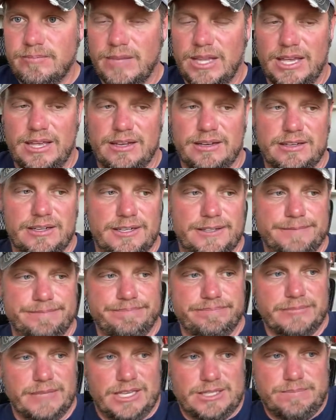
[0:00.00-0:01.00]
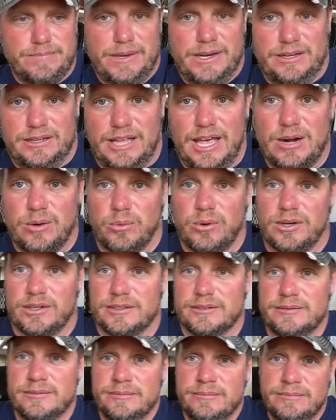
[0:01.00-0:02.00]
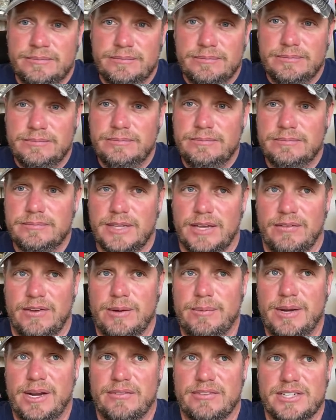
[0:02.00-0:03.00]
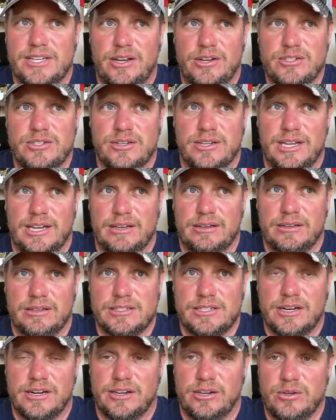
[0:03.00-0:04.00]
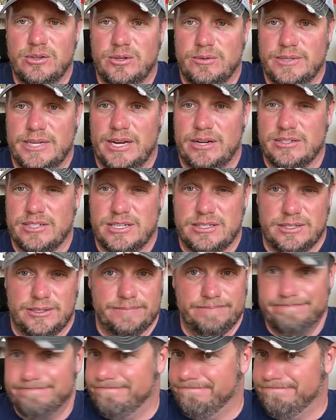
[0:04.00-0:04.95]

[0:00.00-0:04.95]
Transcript: And um, it's been a lot of work. If anybody ever tells you that starting a YouTube channel is easy.